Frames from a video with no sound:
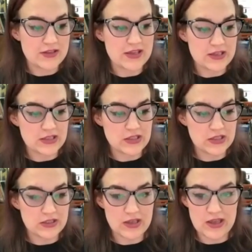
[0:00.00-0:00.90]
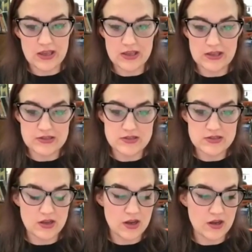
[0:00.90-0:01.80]
ink and
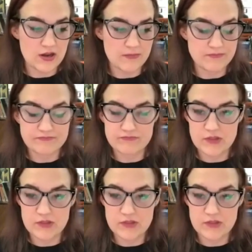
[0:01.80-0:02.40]
um,